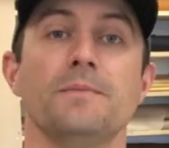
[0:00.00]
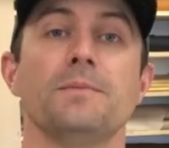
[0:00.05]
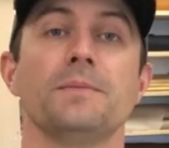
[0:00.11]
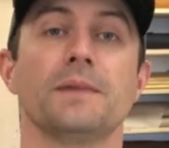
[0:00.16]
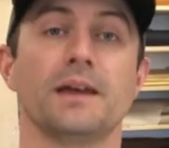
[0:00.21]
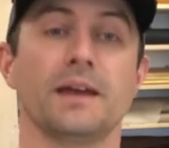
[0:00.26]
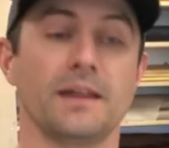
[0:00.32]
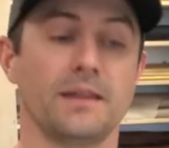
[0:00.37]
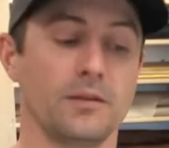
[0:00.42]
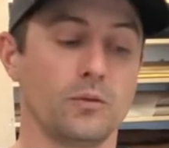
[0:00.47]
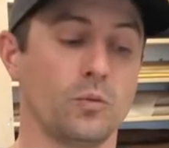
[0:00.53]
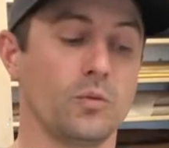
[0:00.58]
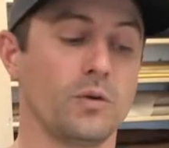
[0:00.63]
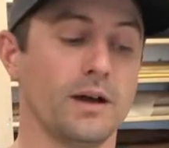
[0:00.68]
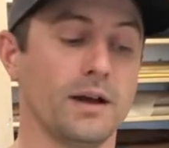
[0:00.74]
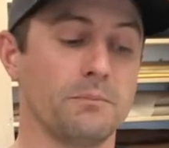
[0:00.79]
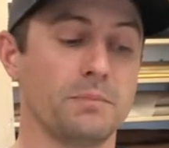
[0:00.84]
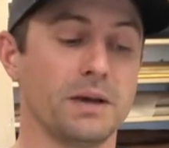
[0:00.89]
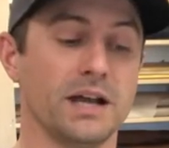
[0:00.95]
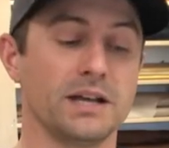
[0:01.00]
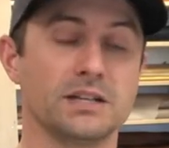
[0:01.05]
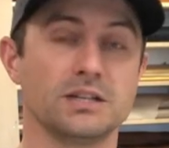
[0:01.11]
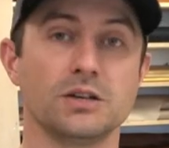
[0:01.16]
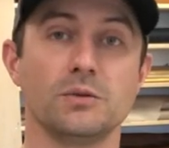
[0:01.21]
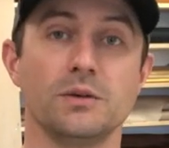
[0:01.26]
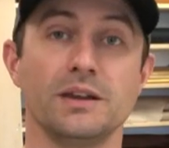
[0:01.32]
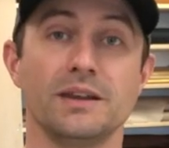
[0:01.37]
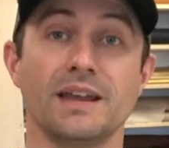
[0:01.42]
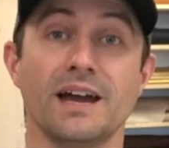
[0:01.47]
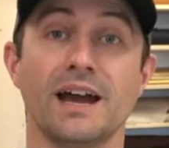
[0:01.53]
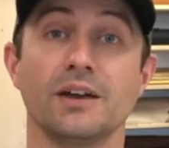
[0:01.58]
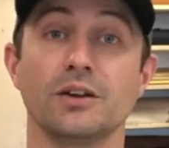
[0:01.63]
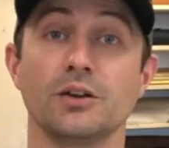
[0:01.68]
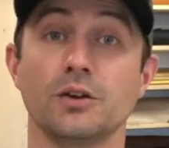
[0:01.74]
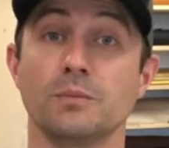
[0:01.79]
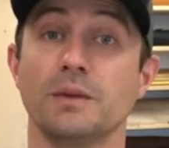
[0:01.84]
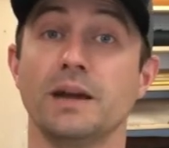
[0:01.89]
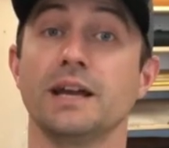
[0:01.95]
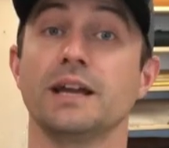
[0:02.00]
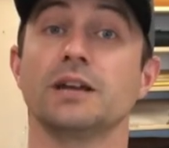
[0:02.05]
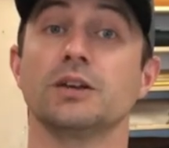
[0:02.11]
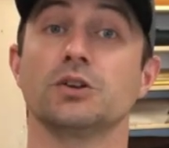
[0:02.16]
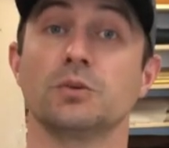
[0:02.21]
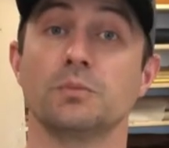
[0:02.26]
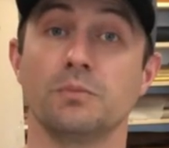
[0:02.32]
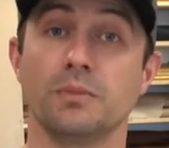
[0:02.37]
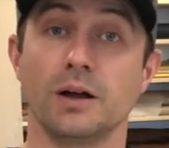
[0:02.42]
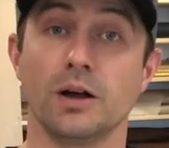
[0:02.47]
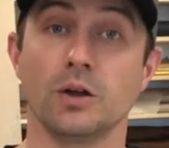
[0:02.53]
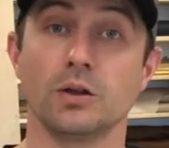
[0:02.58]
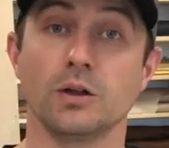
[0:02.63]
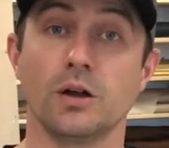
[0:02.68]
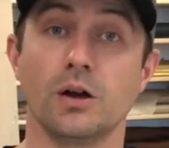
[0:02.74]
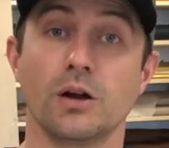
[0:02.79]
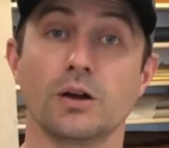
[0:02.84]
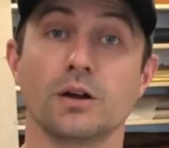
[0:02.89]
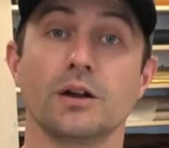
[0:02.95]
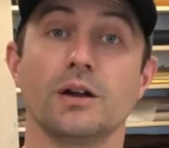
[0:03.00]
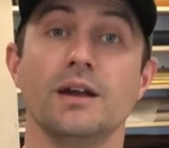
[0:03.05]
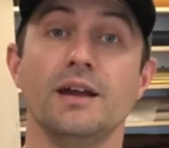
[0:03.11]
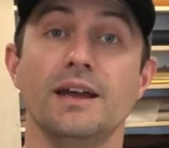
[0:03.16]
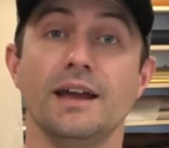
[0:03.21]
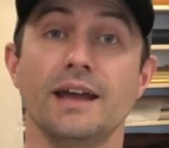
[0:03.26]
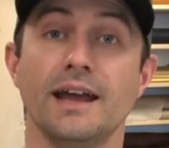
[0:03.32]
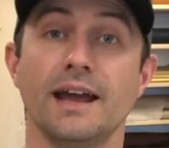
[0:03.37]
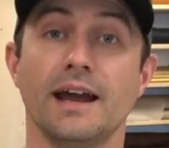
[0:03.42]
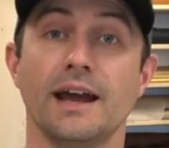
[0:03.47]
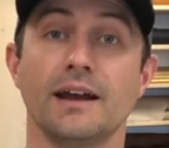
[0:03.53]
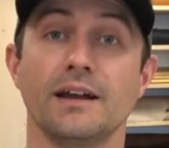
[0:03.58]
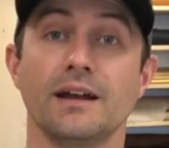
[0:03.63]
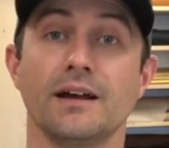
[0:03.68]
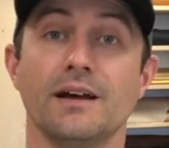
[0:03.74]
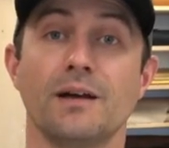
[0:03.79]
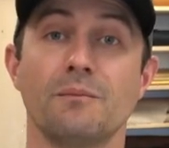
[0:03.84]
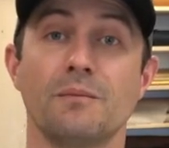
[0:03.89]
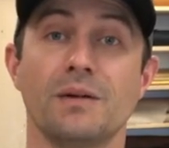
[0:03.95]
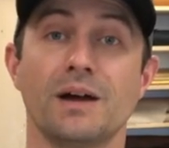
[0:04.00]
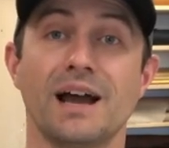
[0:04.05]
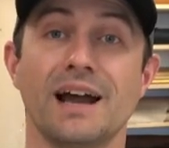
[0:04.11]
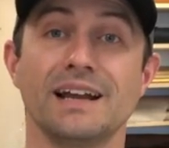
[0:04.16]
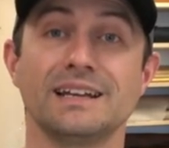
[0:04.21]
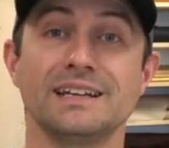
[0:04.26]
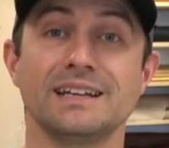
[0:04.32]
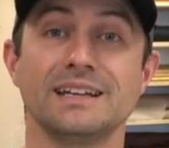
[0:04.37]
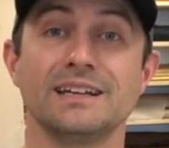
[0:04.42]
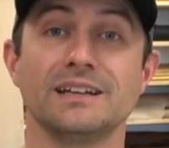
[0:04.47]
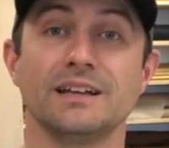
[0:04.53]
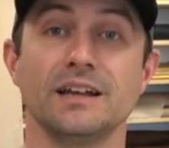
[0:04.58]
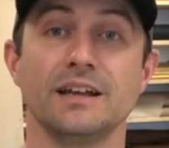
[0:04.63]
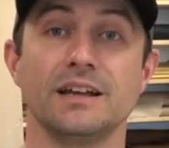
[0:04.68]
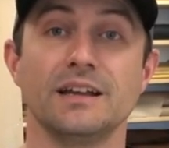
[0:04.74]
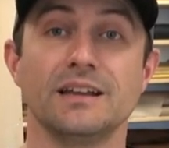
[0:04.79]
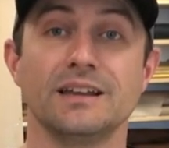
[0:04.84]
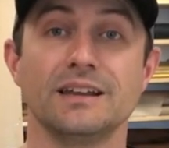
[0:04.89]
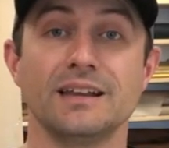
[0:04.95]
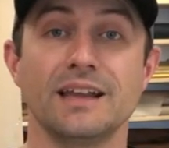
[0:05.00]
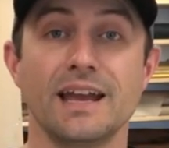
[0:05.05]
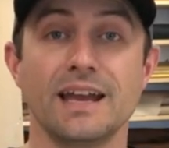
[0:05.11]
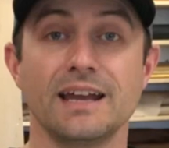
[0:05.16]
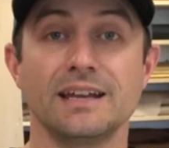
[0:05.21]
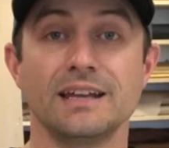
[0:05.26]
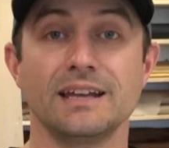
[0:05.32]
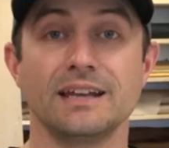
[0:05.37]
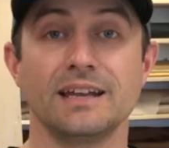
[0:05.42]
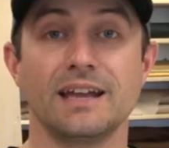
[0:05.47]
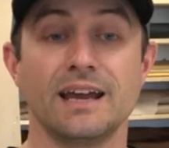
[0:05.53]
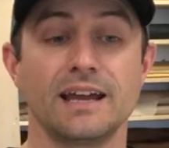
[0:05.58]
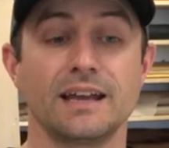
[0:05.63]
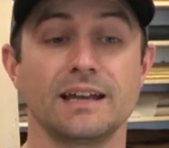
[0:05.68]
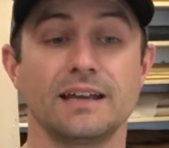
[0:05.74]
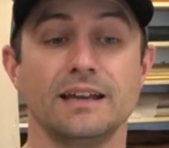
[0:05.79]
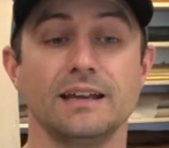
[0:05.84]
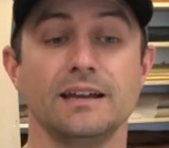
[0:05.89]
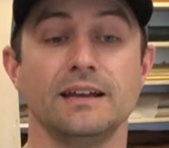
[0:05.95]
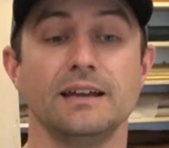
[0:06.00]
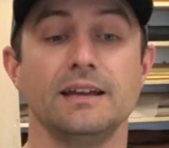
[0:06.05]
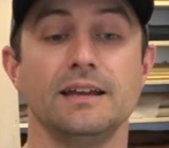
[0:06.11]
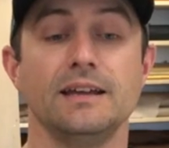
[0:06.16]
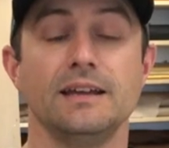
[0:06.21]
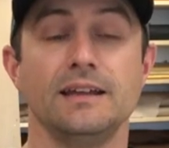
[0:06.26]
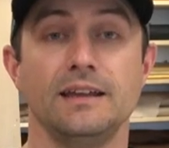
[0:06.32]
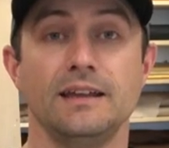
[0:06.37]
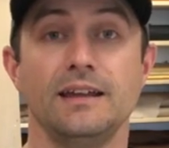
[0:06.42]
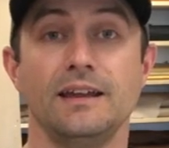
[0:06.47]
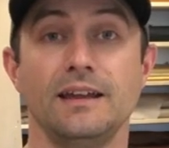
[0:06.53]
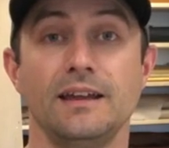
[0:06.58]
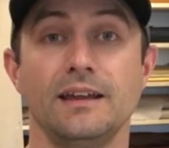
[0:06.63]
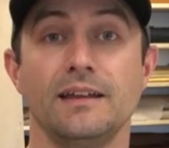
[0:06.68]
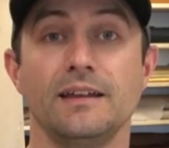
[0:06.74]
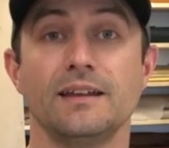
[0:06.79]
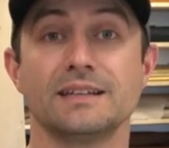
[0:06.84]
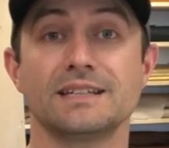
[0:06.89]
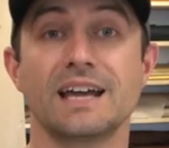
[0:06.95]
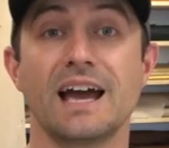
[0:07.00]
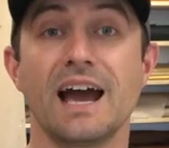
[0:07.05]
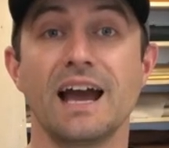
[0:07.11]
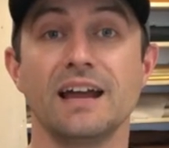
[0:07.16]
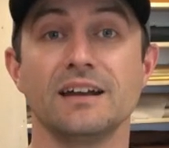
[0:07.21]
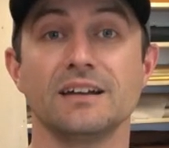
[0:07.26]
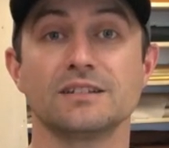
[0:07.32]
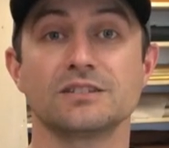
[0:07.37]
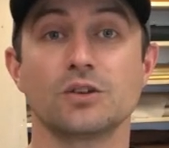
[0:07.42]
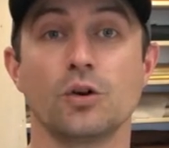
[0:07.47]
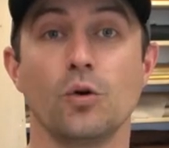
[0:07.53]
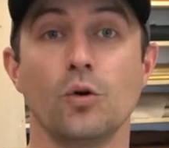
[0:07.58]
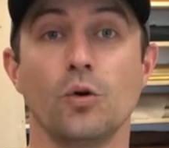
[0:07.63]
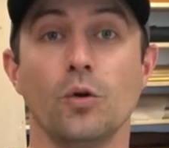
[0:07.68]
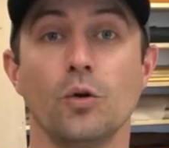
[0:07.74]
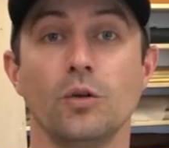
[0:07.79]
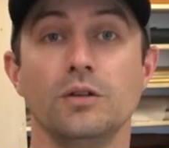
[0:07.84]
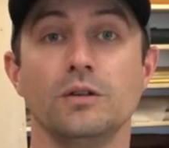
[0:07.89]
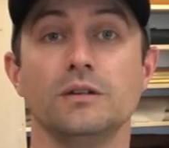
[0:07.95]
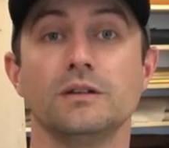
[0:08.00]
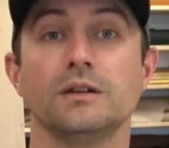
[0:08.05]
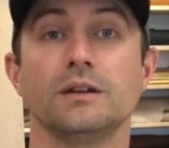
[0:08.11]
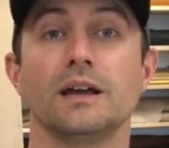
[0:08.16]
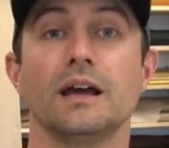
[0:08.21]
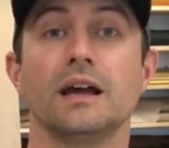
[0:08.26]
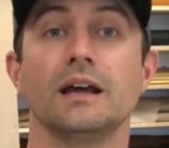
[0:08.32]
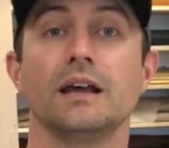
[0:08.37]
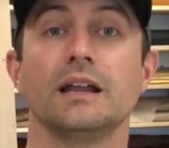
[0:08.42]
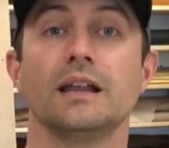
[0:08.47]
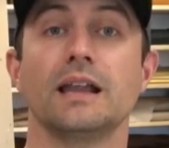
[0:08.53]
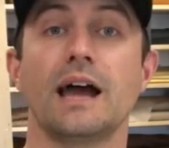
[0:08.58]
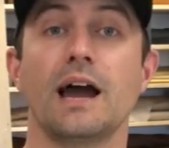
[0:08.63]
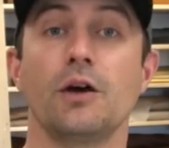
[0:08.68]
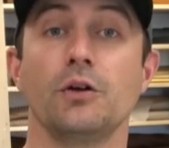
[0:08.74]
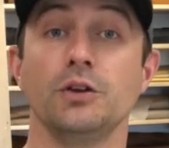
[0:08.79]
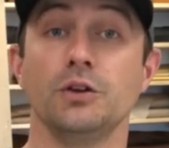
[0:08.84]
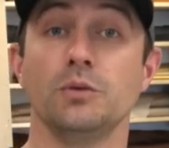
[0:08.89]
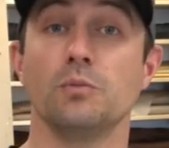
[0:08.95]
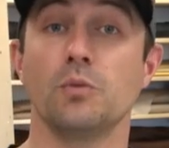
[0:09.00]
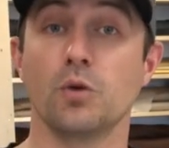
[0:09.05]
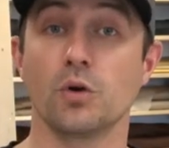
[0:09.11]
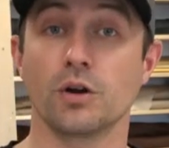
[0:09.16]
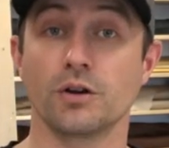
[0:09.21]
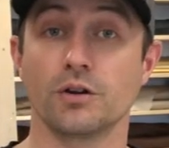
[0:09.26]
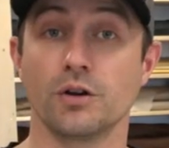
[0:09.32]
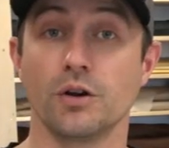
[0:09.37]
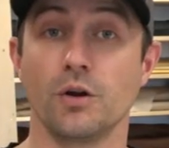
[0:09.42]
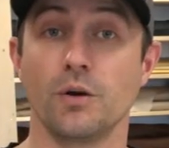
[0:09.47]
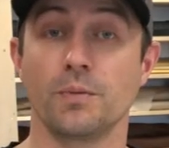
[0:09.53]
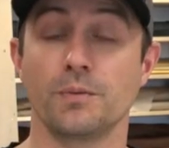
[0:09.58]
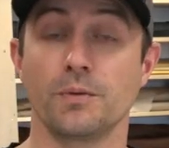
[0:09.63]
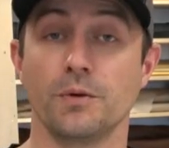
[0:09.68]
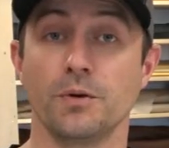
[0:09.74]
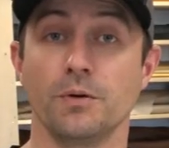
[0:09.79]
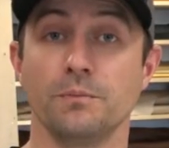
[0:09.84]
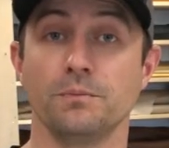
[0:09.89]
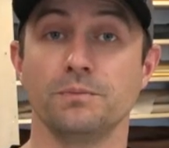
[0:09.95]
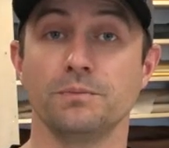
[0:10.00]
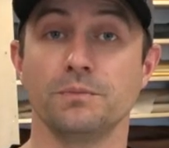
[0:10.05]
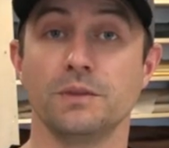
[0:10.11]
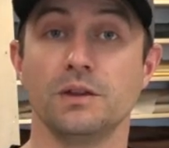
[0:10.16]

And by doing that, you're making your belt longer and ideally landing that kid in the tightest hole, allowing you more growth room.